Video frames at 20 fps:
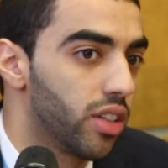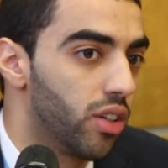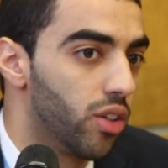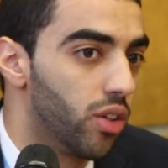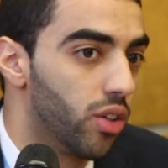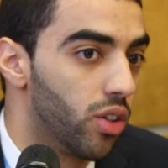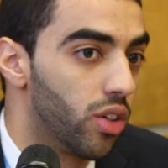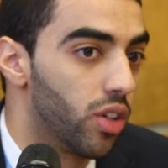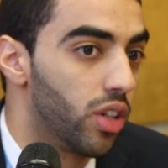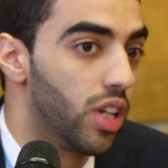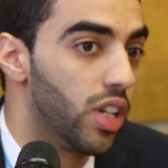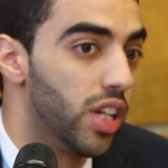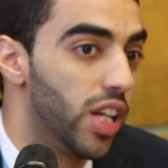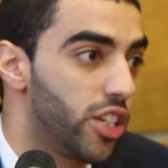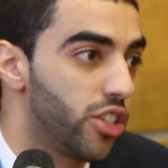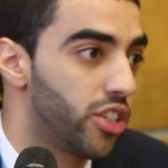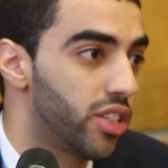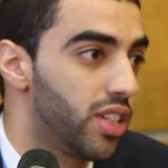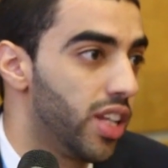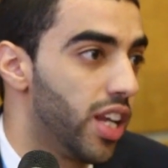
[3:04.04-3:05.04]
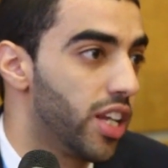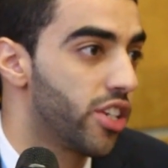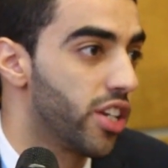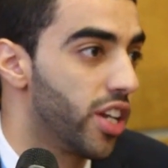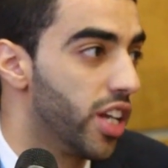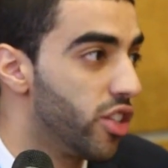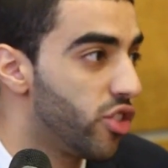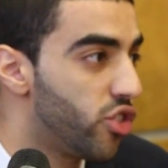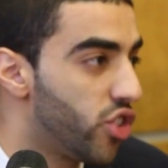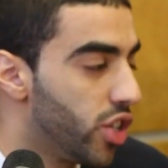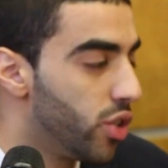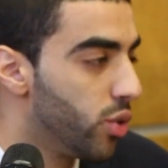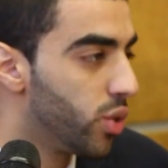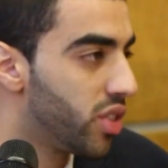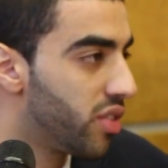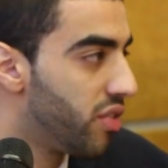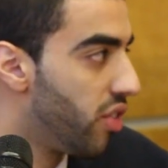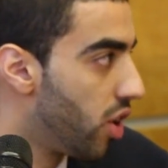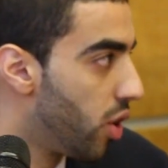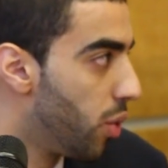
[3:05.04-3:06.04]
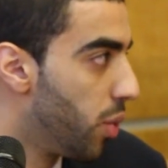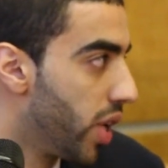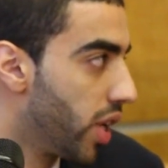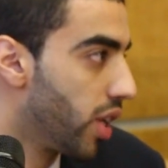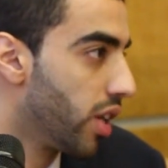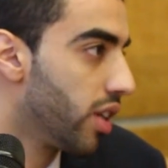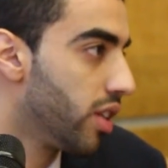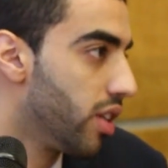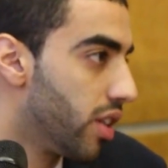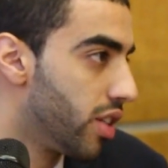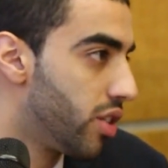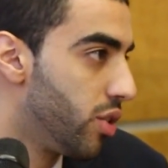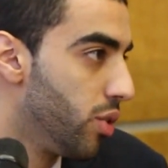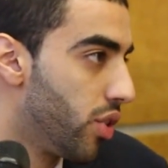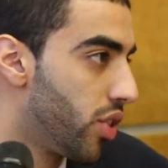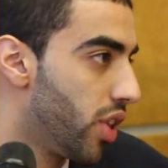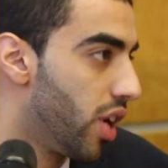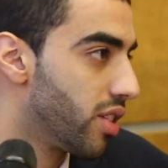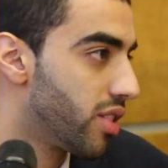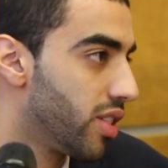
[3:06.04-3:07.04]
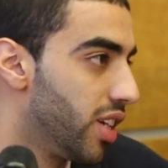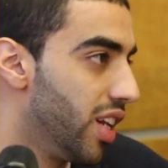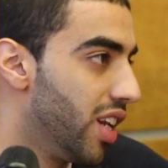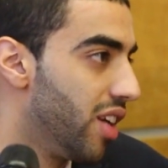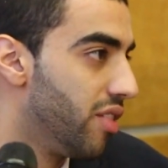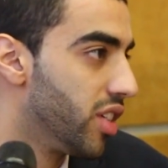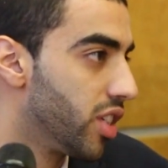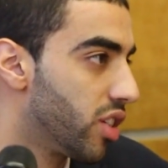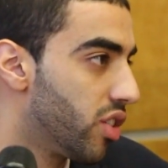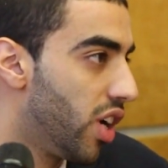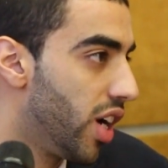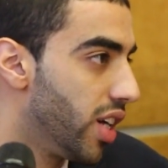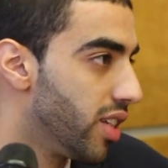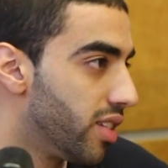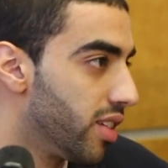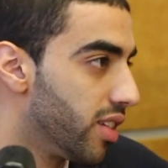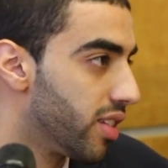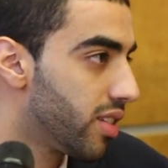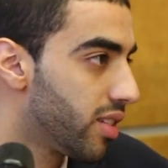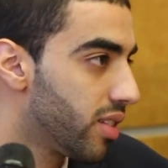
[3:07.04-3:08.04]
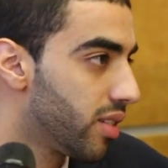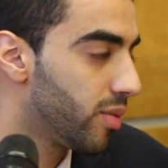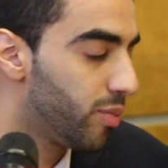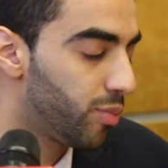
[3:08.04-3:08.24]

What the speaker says: or legislation introduced following the 2011 crisis,